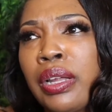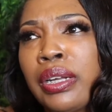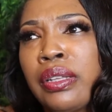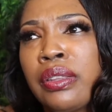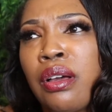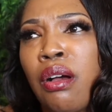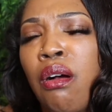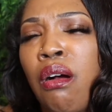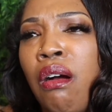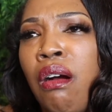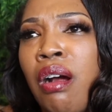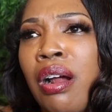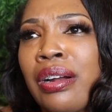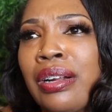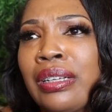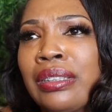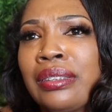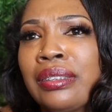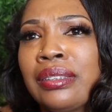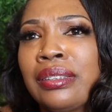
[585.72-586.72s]
of the
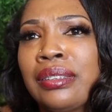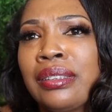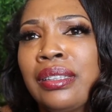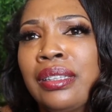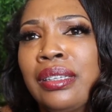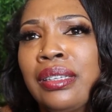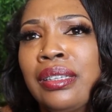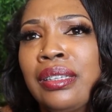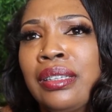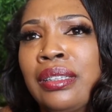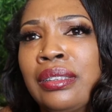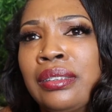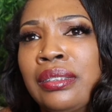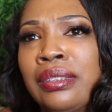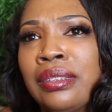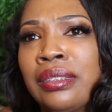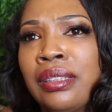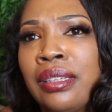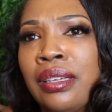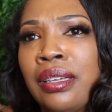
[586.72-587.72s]
hardest
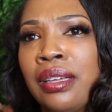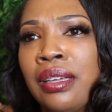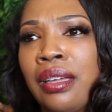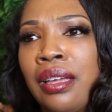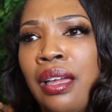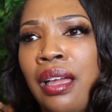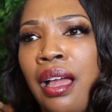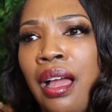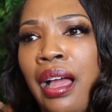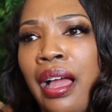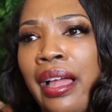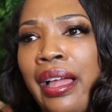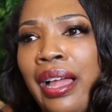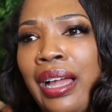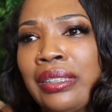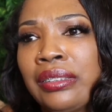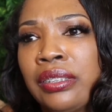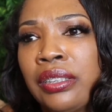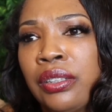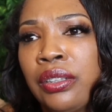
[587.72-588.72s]
things I
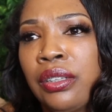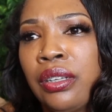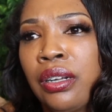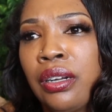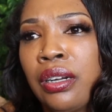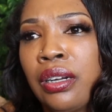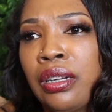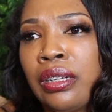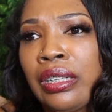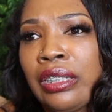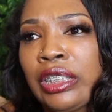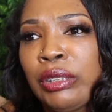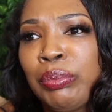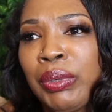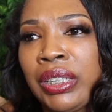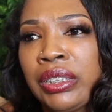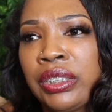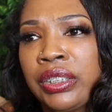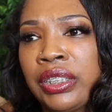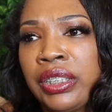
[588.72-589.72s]
had to learn,
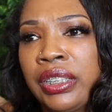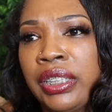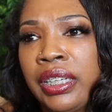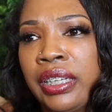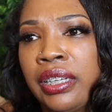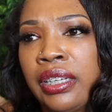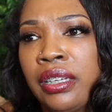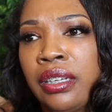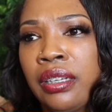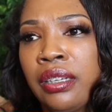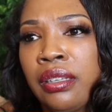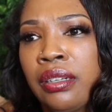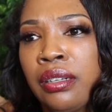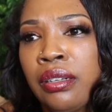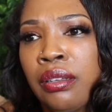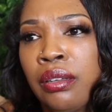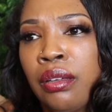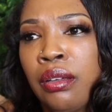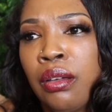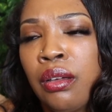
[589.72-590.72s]
especially
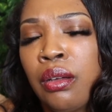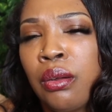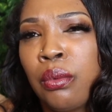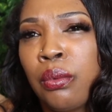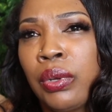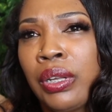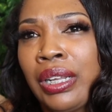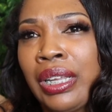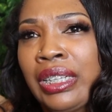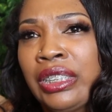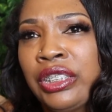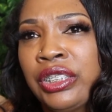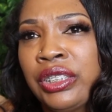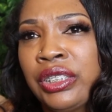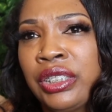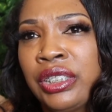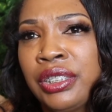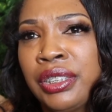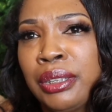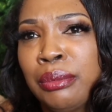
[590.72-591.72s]
in
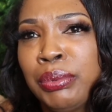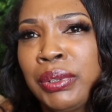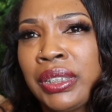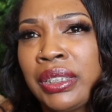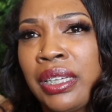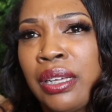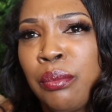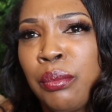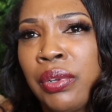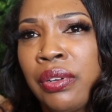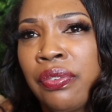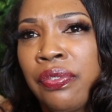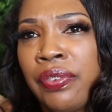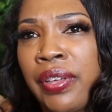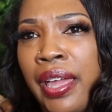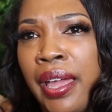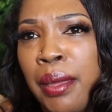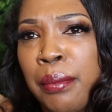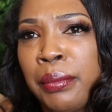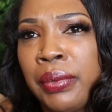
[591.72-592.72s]
relationships and with
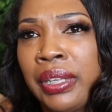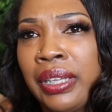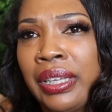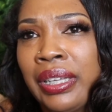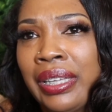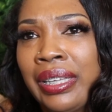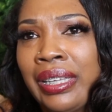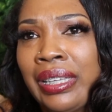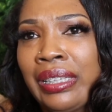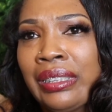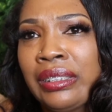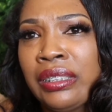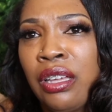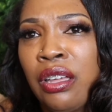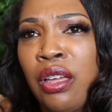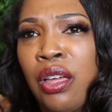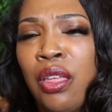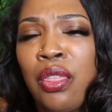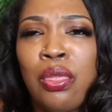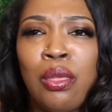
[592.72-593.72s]
family, is
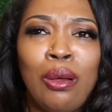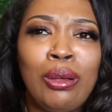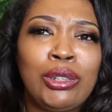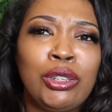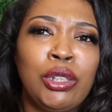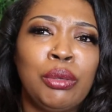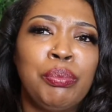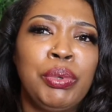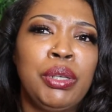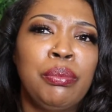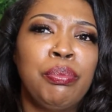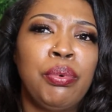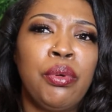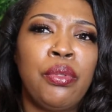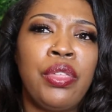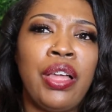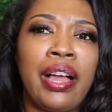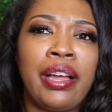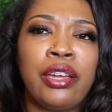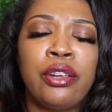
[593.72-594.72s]
those are the
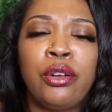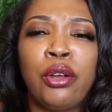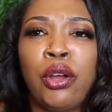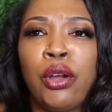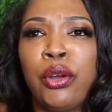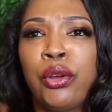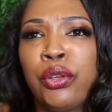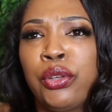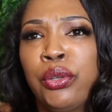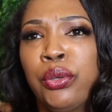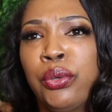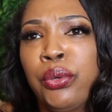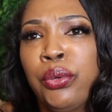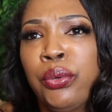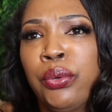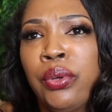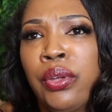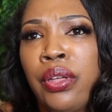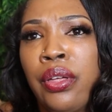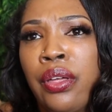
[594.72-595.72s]
people that can hurt
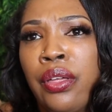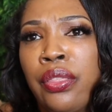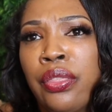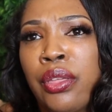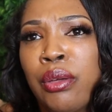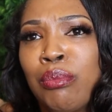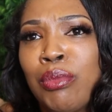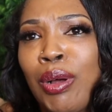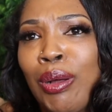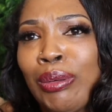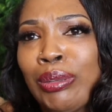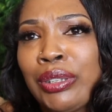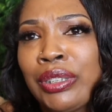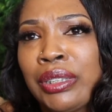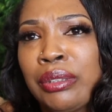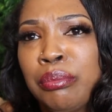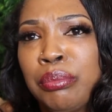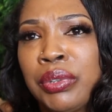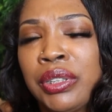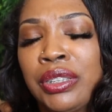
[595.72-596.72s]
you the most
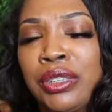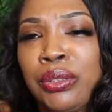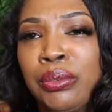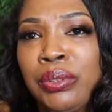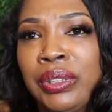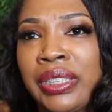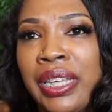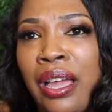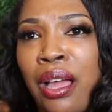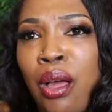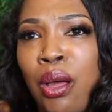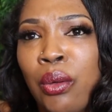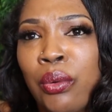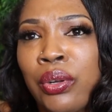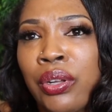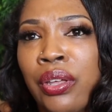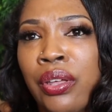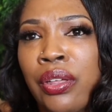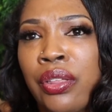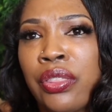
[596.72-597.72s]
and bring you
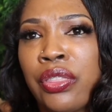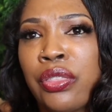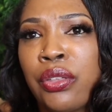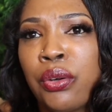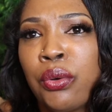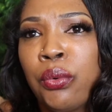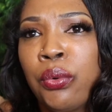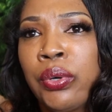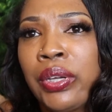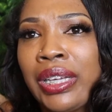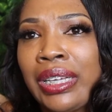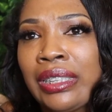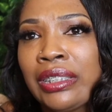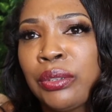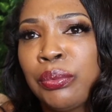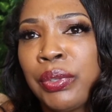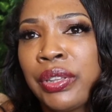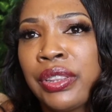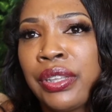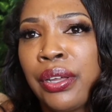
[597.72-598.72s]
down the
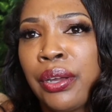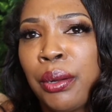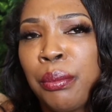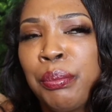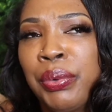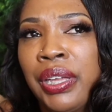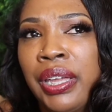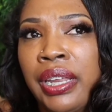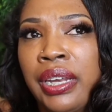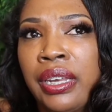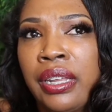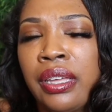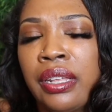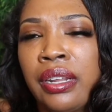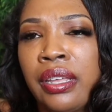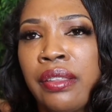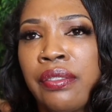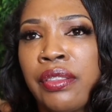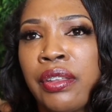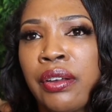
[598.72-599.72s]
quickest with their
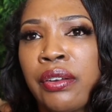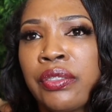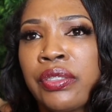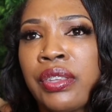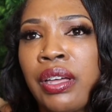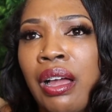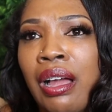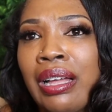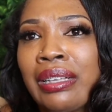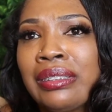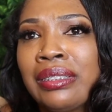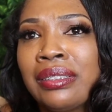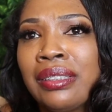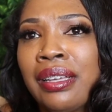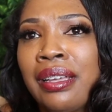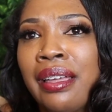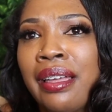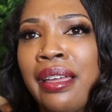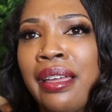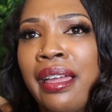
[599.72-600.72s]
opinion and their thoughts.
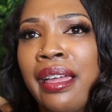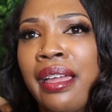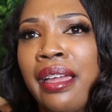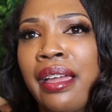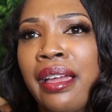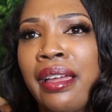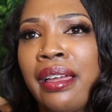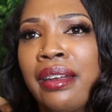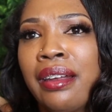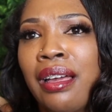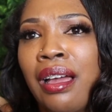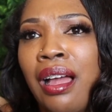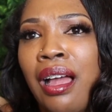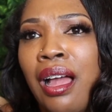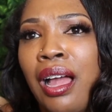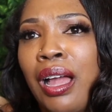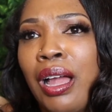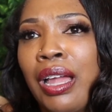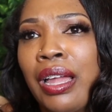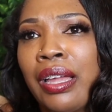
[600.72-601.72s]
And
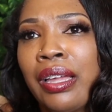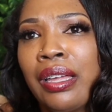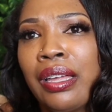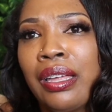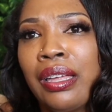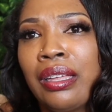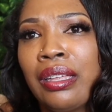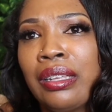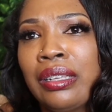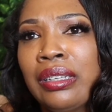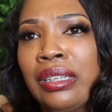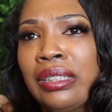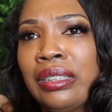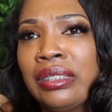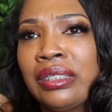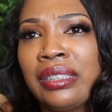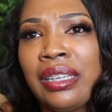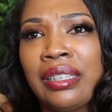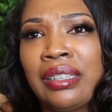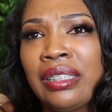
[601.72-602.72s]
I need to
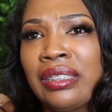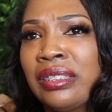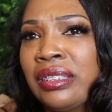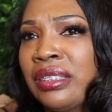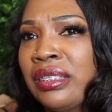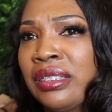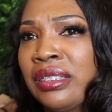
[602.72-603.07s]
say this,